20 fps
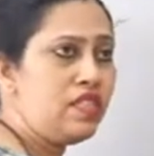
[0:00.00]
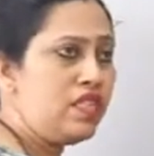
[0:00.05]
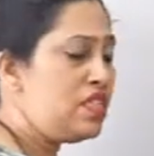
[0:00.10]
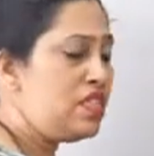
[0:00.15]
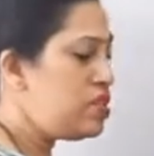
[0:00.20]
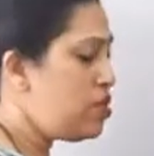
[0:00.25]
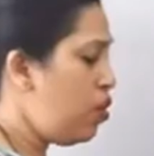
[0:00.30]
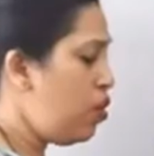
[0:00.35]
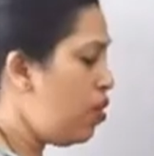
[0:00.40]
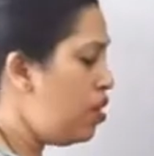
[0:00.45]

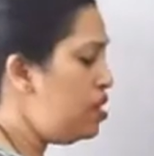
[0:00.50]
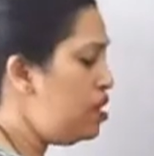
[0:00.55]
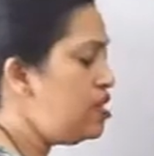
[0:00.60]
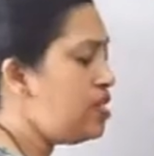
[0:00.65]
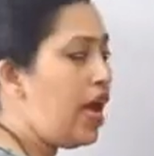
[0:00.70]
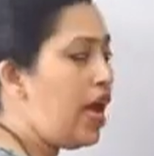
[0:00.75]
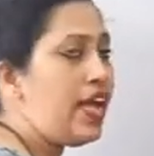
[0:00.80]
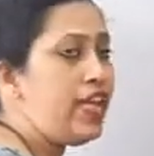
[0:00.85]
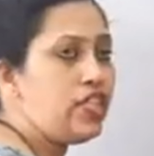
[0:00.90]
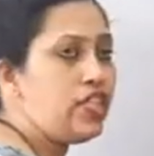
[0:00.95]
is called
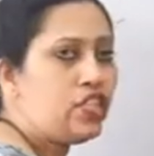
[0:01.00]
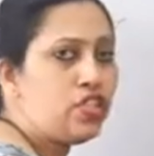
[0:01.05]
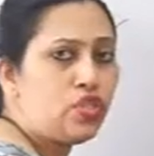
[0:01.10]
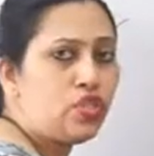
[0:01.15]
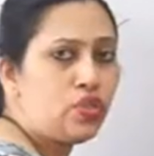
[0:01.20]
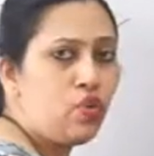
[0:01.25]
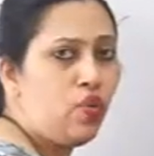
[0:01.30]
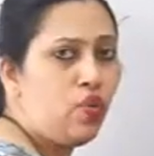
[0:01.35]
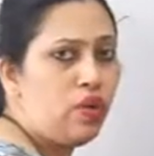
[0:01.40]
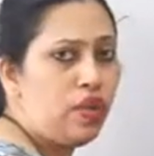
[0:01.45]

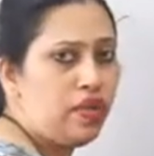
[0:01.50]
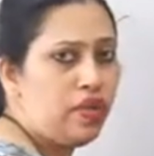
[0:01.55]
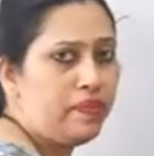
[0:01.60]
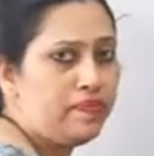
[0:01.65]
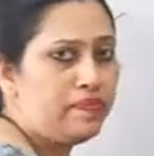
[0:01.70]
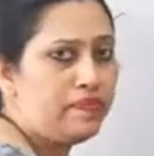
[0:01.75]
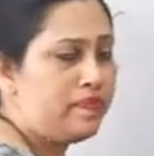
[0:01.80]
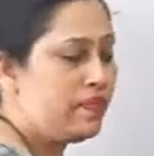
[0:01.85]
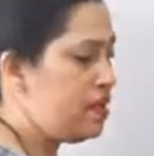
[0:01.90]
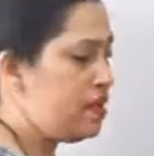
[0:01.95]

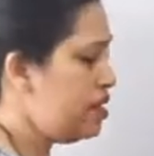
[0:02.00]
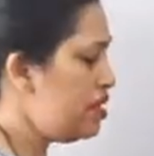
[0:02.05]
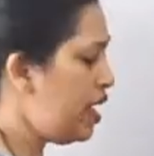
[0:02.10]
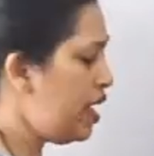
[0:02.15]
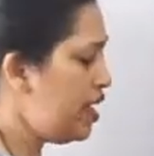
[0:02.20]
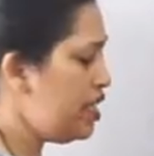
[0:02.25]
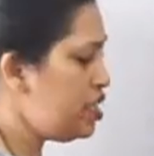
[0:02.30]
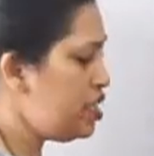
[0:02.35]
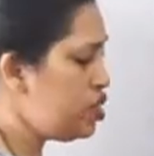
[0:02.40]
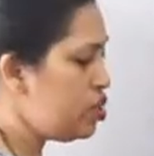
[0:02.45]
diastole.
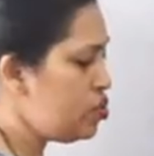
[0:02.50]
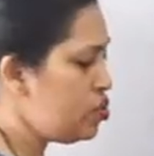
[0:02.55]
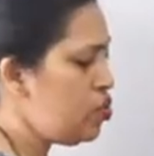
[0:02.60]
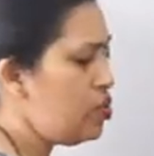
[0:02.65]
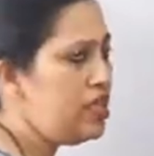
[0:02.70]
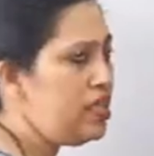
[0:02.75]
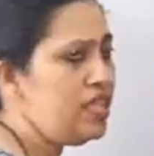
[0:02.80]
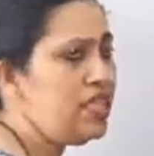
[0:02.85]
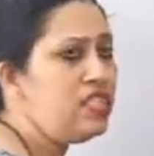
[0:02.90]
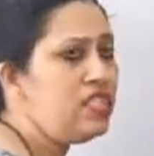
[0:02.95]

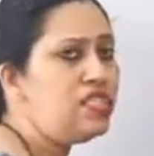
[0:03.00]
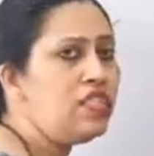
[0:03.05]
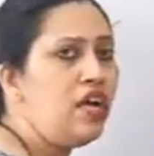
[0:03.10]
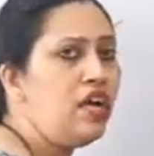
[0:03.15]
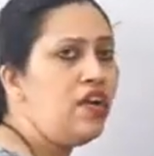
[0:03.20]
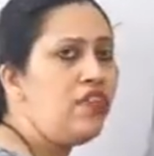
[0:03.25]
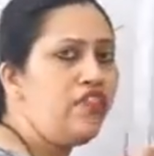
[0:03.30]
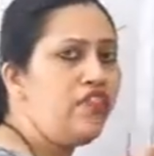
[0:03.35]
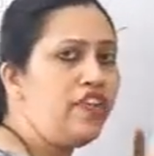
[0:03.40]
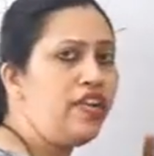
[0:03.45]
Diastole
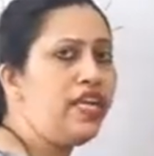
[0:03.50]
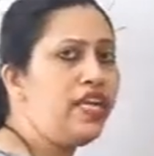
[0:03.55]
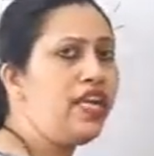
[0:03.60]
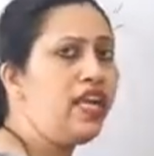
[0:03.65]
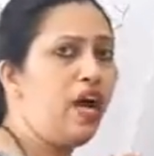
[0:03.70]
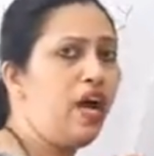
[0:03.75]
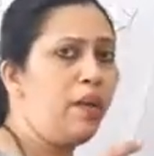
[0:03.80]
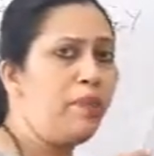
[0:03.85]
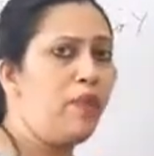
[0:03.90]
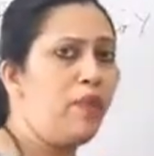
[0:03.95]
is
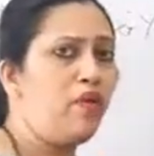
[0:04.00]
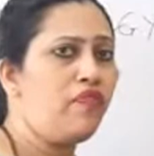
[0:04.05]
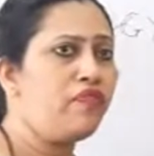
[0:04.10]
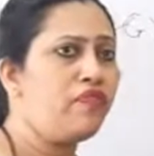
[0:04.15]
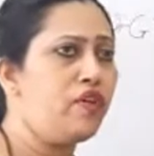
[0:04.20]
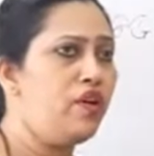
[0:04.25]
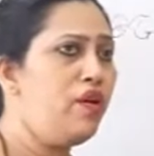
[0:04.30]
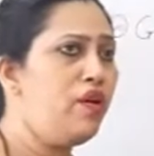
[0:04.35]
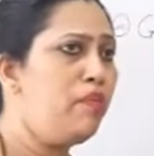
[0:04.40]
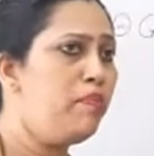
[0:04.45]
filling up
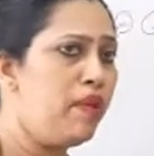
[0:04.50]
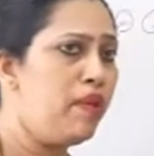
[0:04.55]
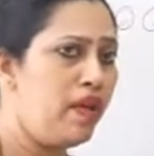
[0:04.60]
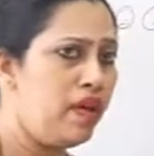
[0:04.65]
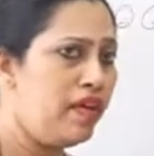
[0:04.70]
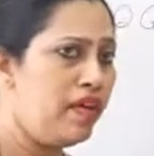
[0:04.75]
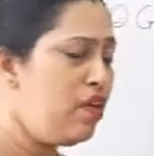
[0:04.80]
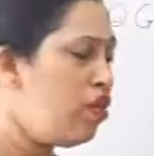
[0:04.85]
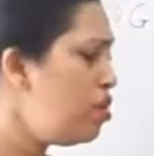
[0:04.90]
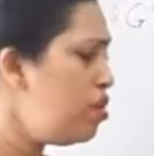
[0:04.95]
of the
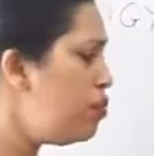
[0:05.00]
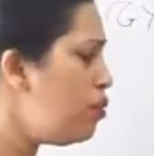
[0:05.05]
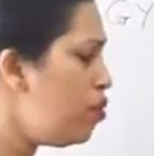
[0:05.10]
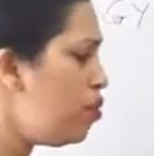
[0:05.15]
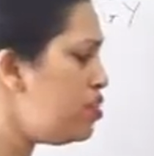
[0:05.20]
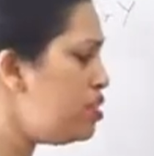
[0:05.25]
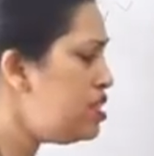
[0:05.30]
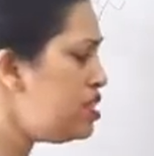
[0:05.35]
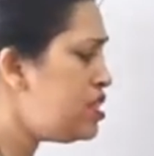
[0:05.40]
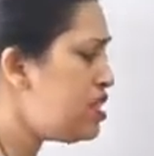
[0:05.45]
blood on
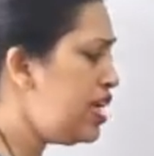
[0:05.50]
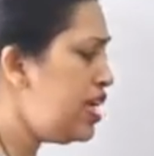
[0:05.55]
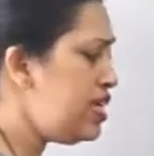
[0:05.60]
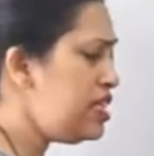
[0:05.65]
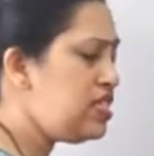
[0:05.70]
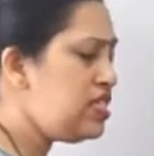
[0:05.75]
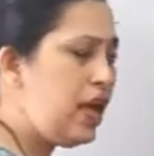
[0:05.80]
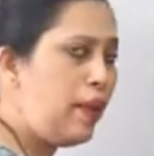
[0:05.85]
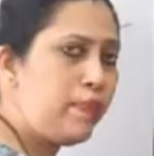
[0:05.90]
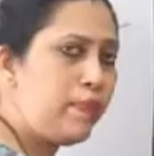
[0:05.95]
both the
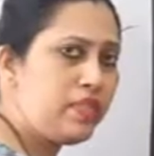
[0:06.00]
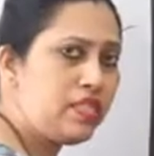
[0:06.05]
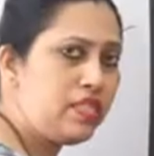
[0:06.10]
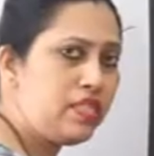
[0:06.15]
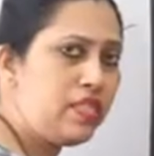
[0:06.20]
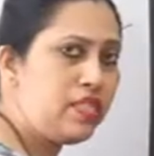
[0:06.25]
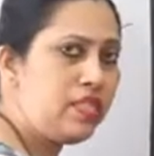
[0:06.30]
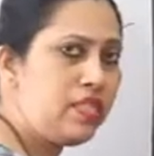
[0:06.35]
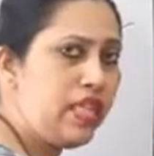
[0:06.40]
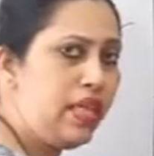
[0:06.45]
sides. It happens
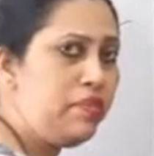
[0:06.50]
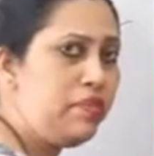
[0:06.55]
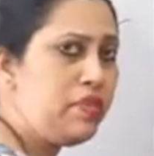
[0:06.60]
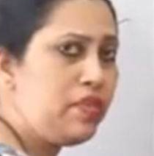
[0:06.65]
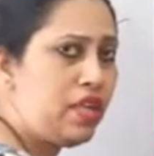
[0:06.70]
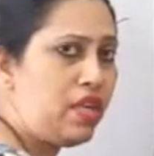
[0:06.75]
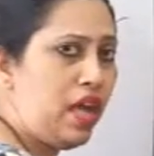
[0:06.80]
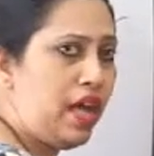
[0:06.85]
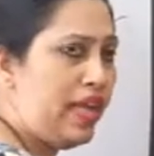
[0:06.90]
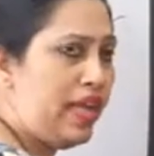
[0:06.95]
at the
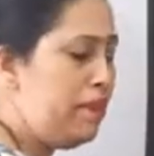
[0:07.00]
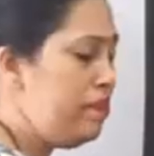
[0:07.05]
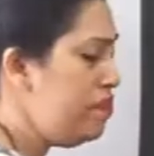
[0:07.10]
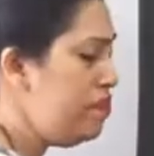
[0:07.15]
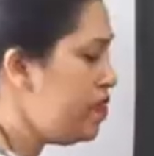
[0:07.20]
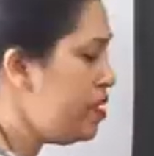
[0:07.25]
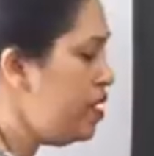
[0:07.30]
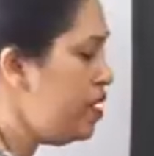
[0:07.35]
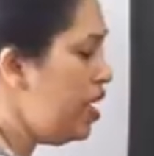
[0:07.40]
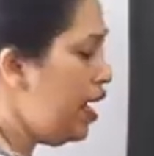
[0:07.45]
same
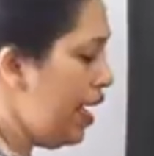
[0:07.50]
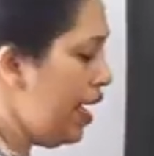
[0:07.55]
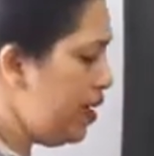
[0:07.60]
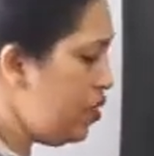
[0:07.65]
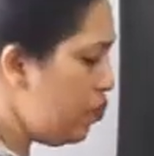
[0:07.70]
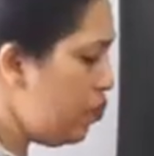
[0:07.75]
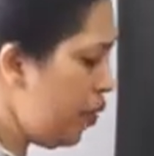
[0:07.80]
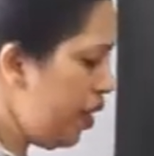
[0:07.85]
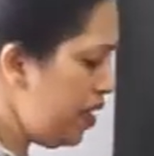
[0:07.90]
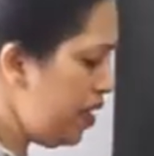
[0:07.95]
time,
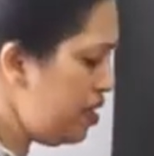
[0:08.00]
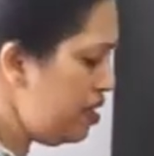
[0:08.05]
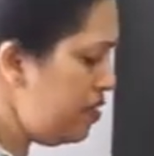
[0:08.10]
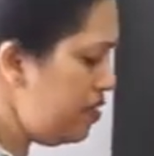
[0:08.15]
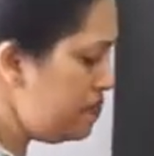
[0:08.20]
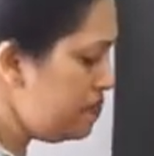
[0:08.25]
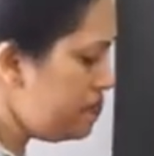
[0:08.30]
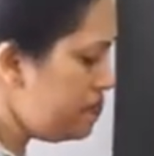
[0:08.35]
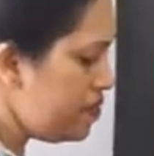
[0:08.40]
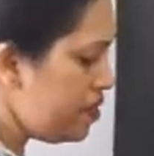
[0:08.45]
and
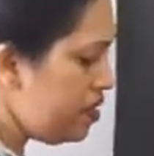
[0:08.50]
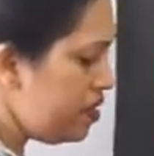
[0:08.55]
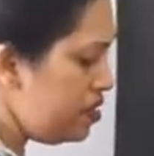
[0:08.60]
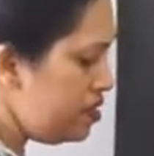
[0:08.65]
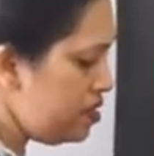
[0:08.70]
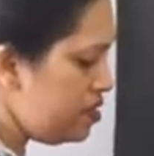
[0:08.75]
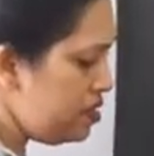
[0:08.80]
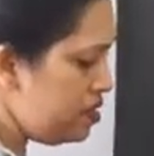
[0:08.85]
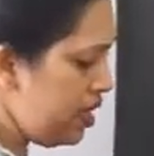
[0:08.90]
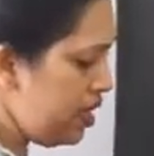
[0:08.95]

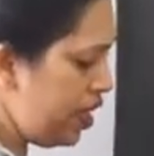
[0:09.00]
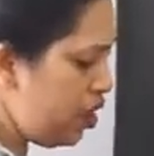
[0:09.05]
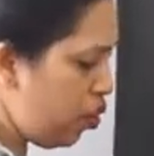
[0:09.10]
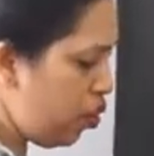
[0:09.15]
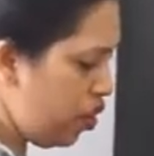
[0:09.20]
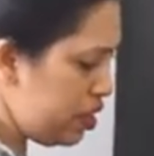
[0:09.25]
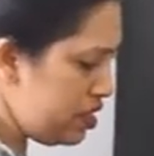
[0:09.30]
when they